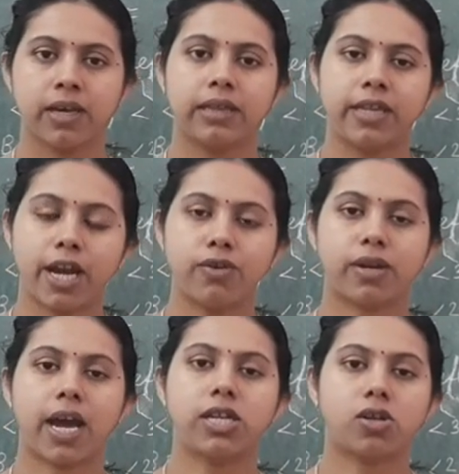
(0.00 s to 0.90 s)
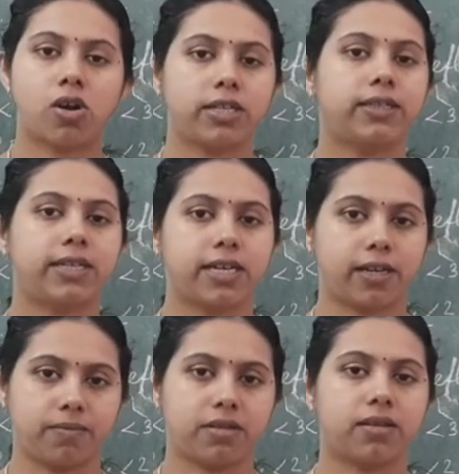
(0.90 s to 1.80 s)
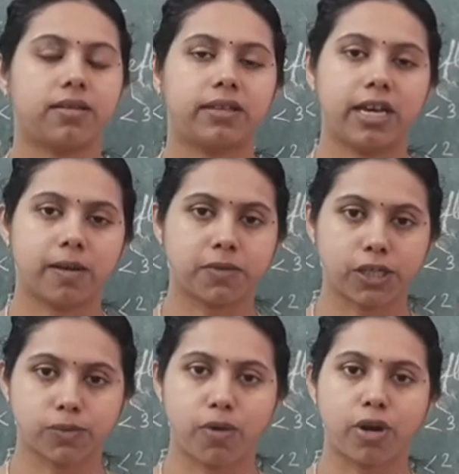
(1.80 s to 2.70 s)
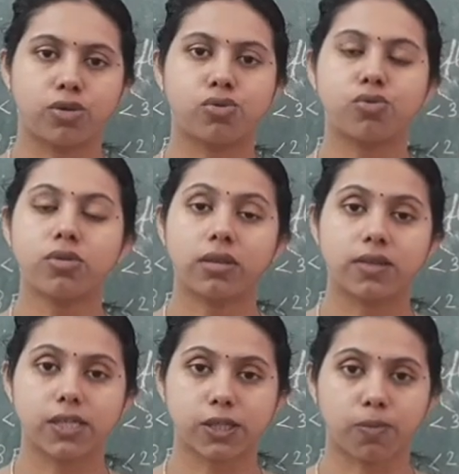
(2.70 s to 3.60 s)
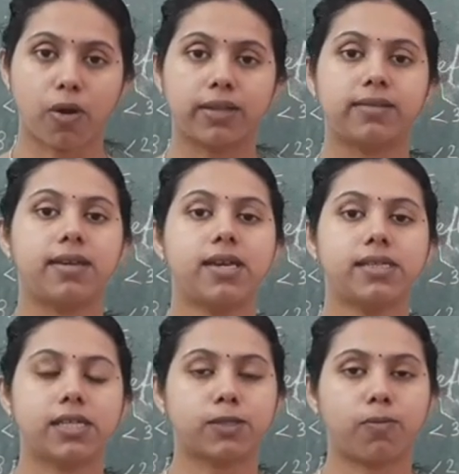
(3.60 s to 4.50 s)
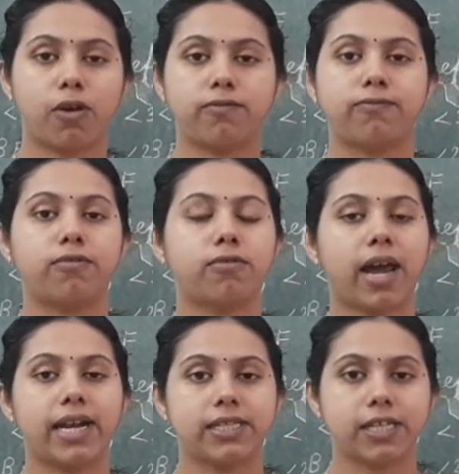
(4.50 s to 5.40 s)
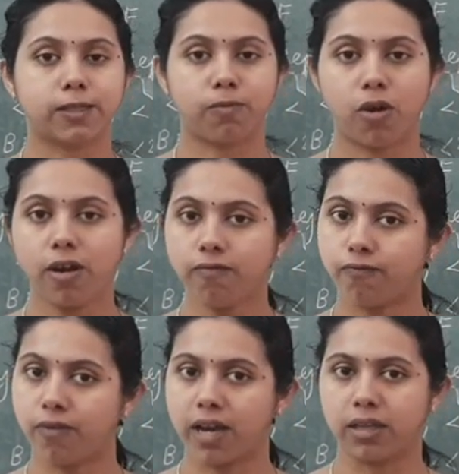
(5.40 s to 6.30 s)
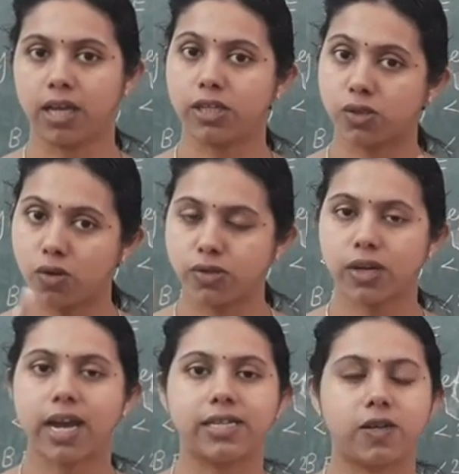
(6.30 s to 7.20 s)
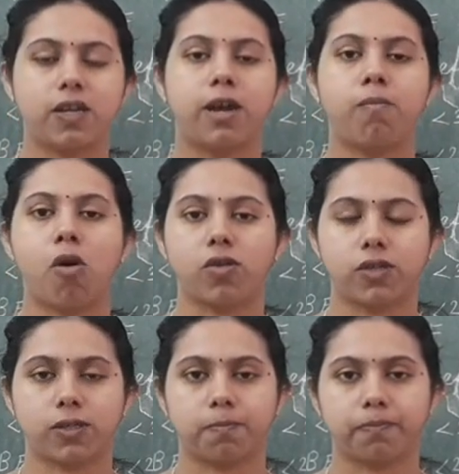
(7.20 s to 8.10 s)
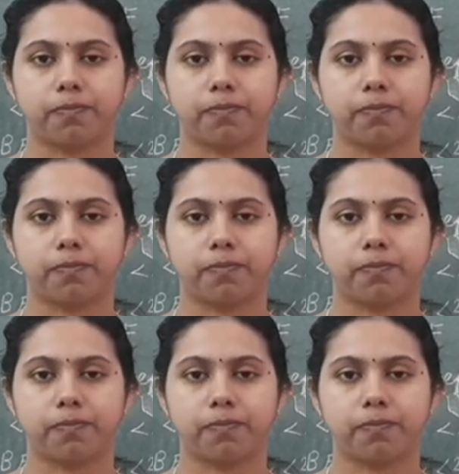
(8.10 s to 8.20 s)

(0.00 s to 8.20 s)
Then you write all the theorems. Theorem 6.2, 6.3, 6.4 and 6.5. That's also write it in a box.